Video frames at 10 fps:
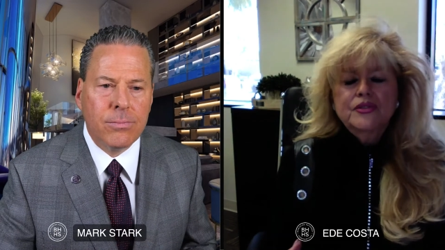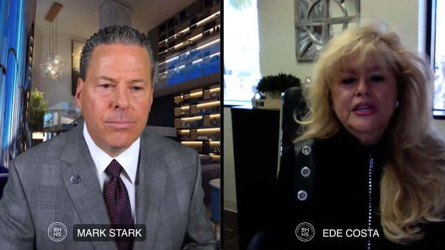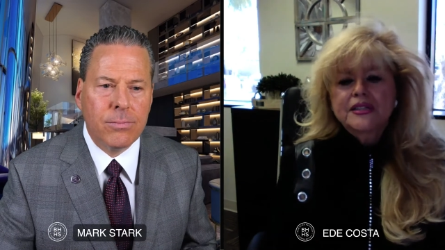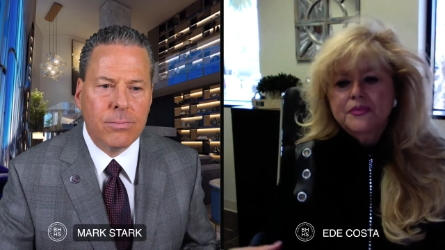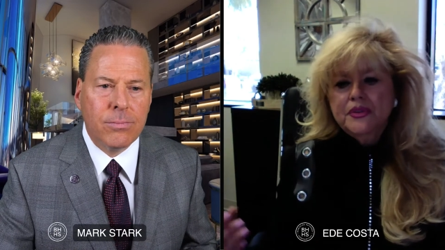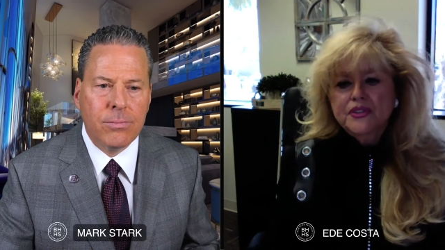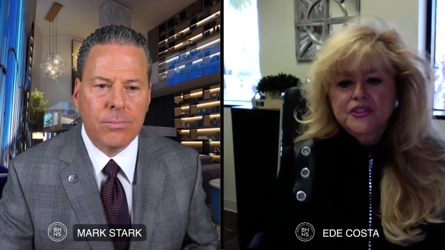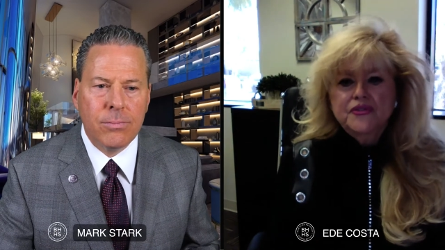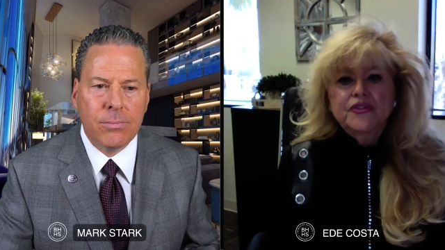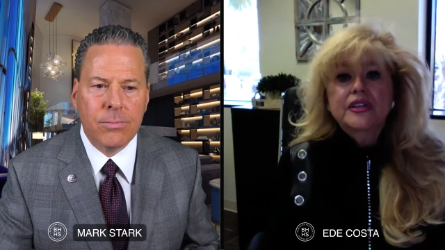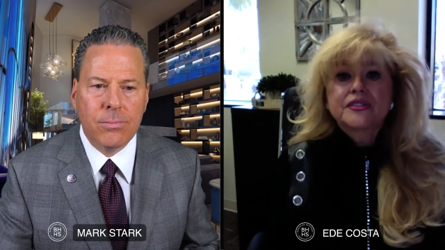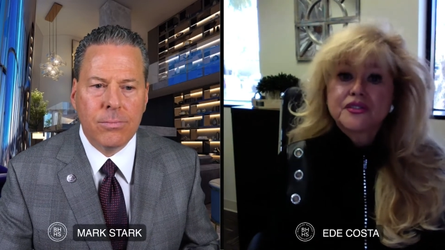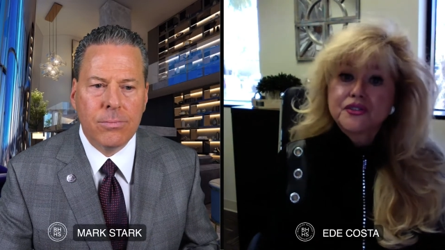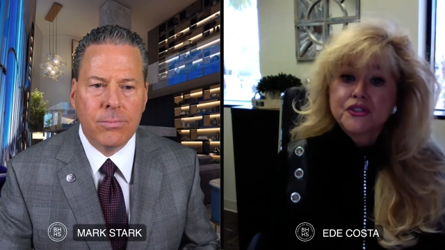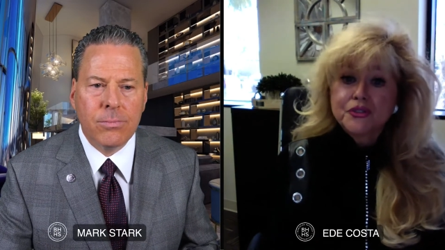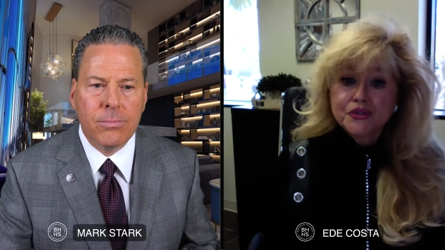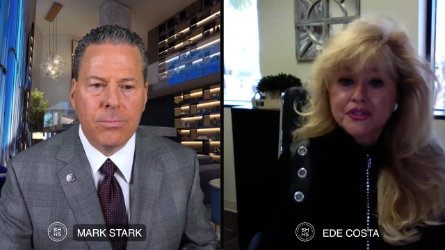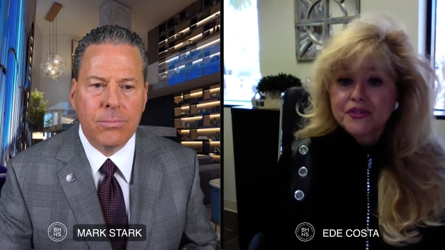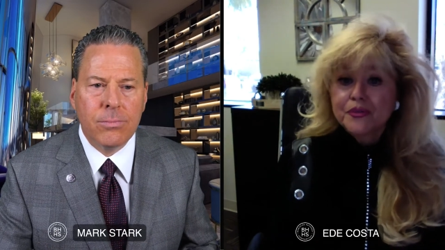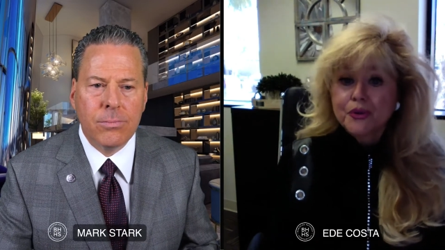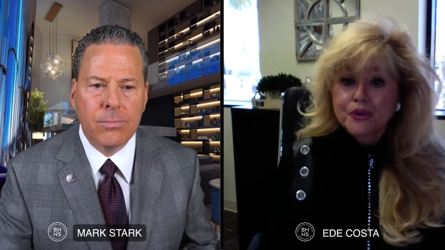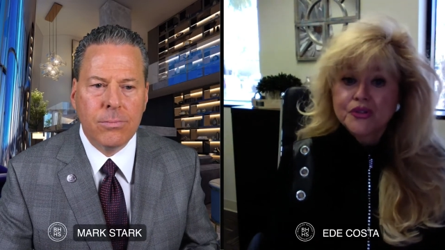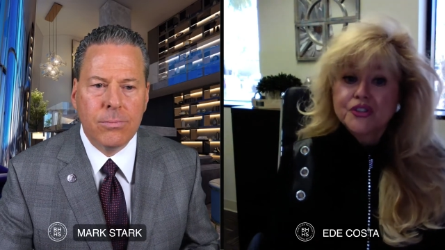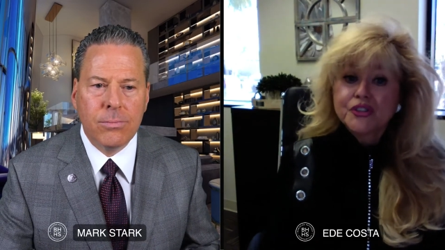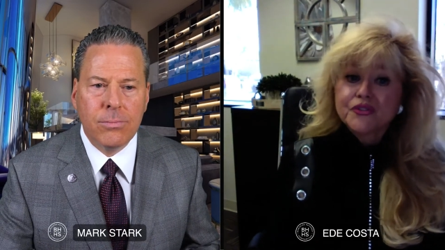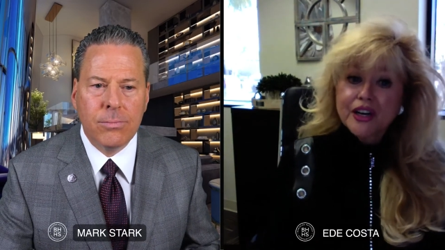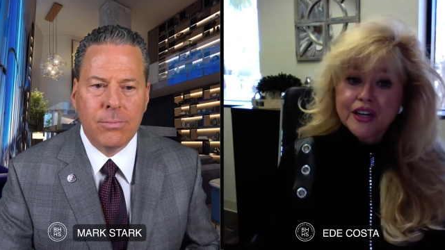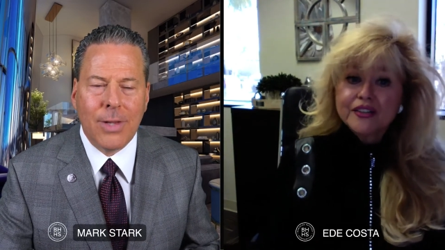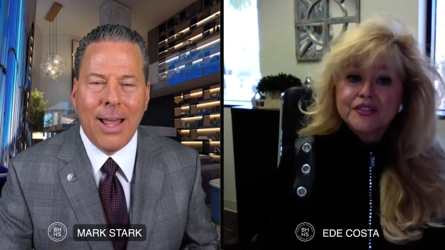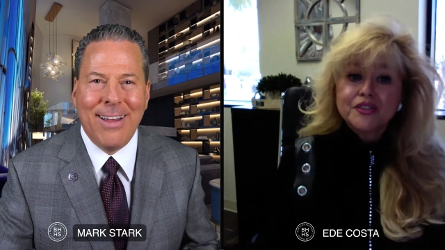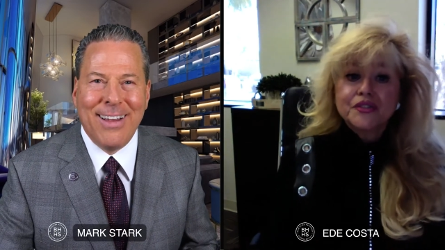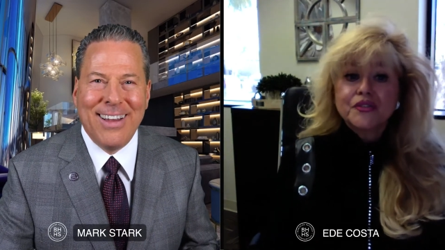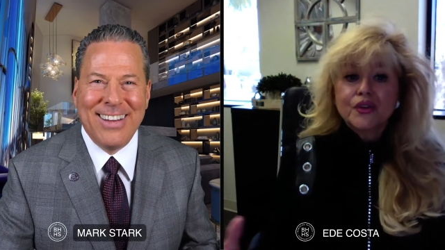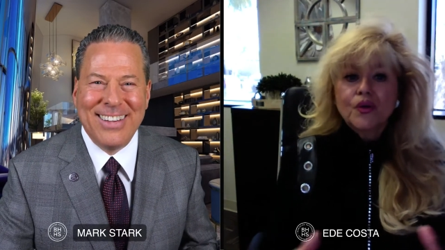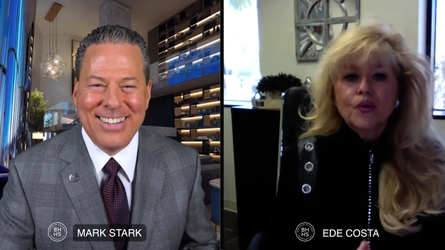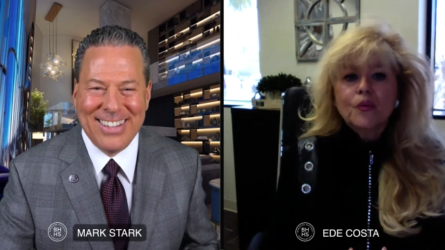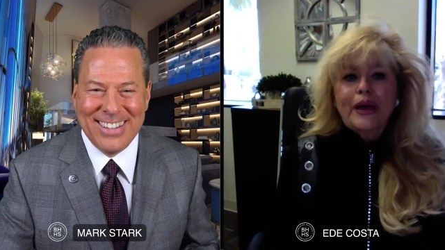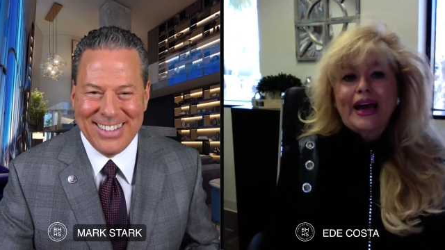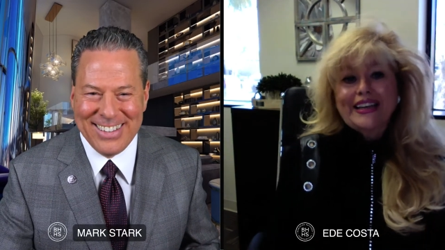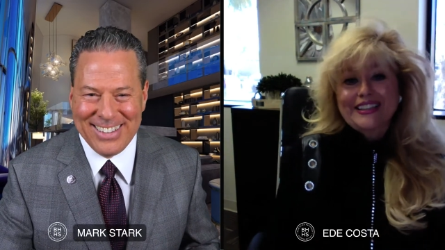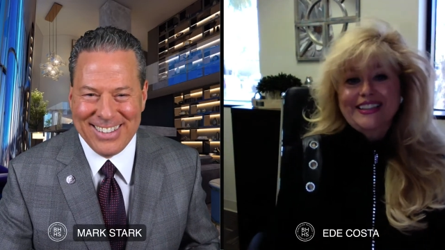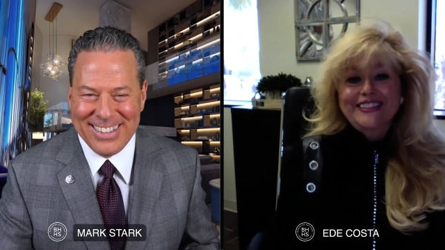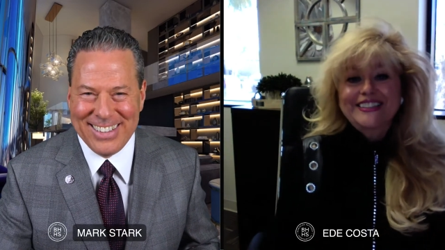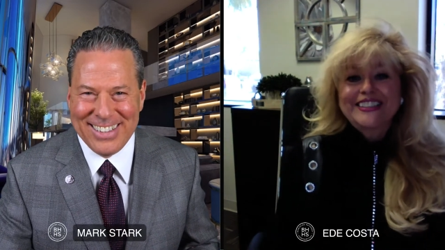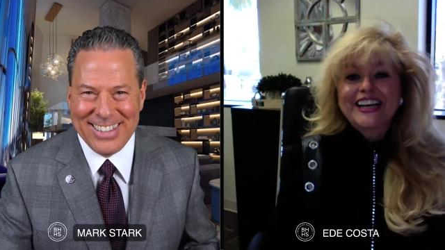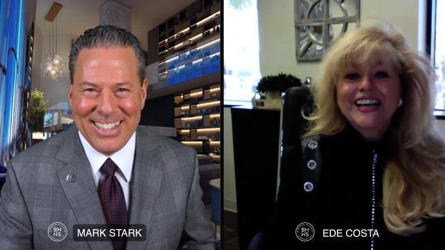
Speaker 1: a dress, but then she forgets the shoes and the purse. You've got to include the whole package.